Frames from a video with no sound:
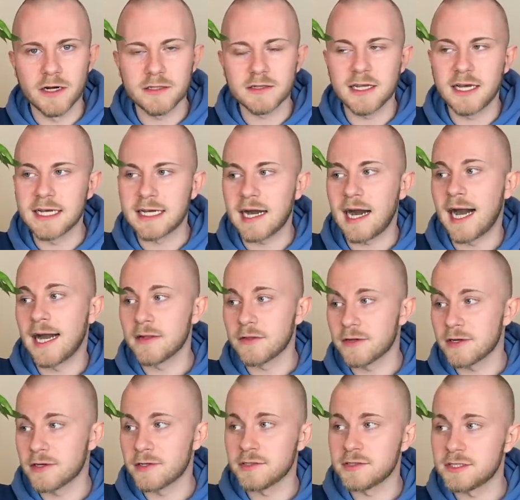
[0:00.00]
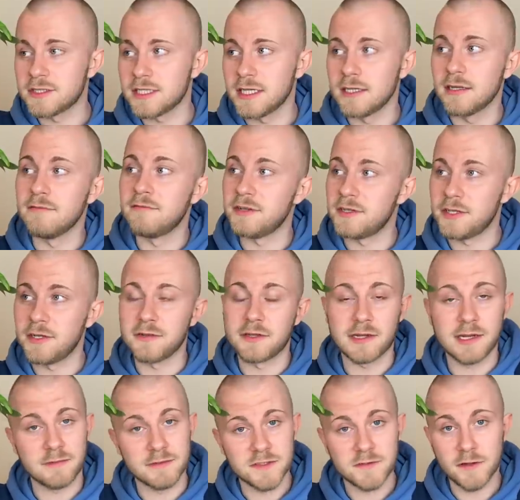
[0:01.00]
Like I learned in a video that I
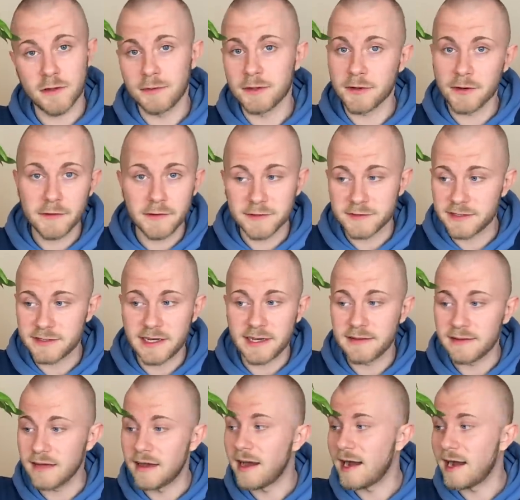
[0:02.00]
was filming earlier today that